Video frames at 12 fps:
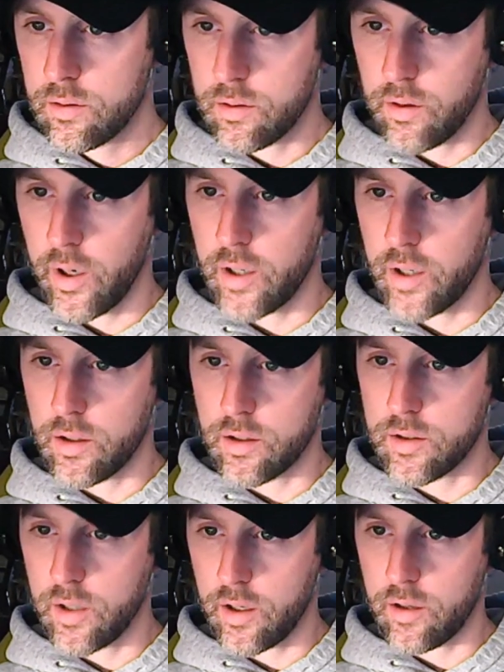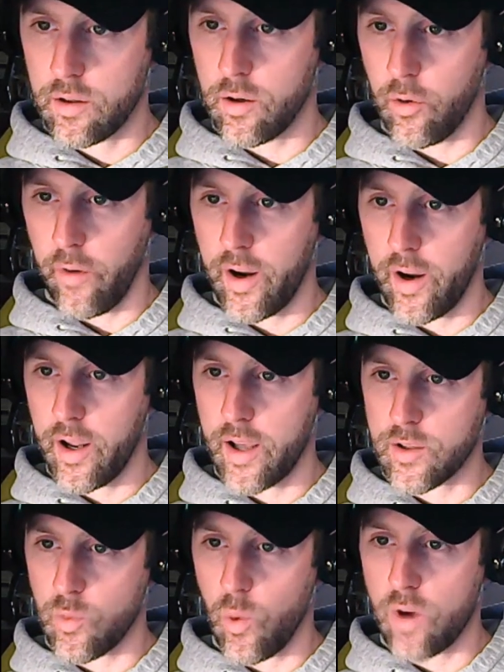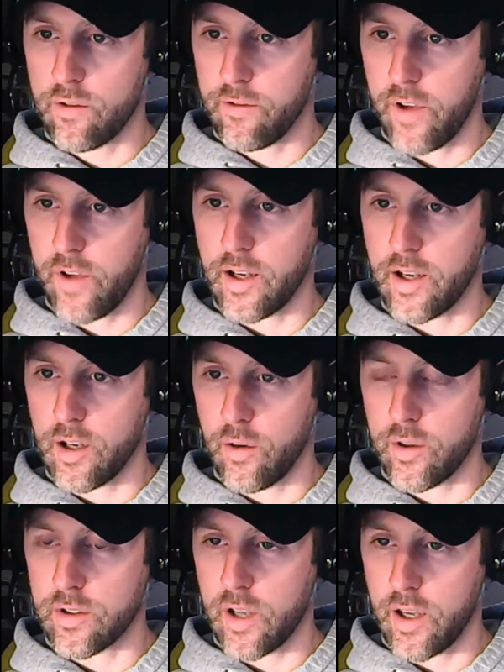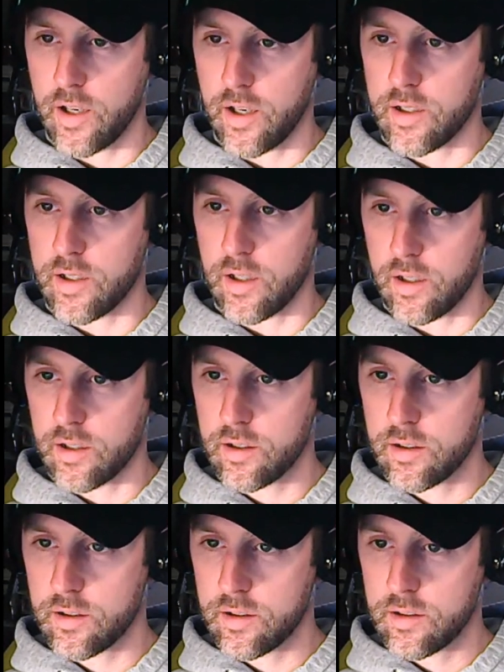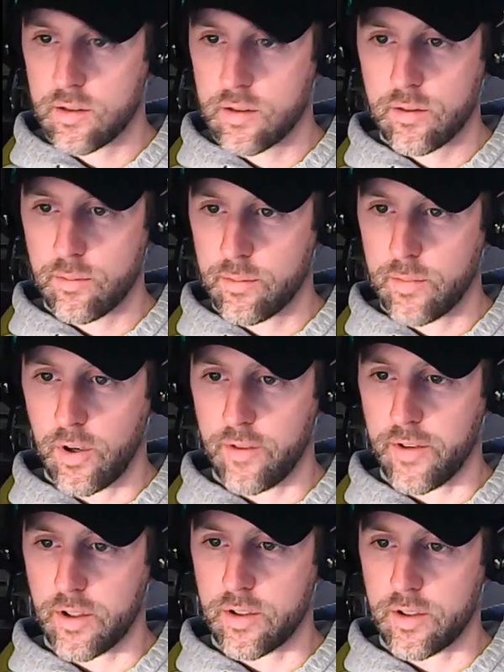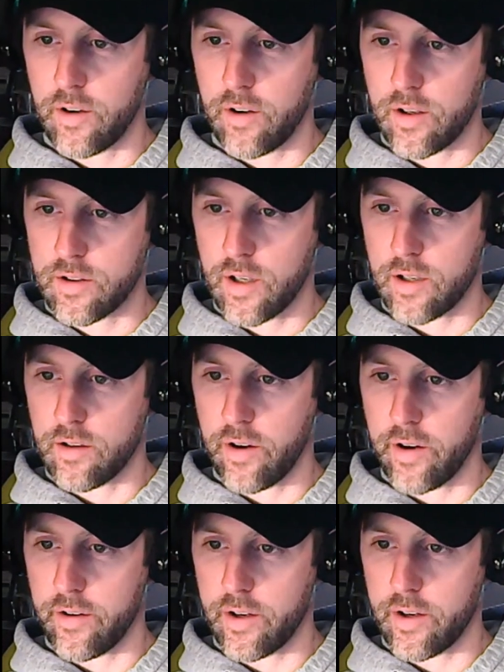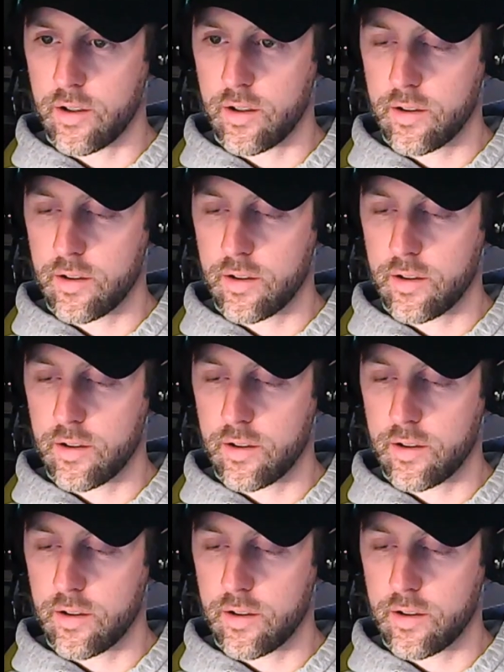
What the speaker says: Greg, looks like Greg has one fan going to NEC. Perfect. You're all set, Gregory.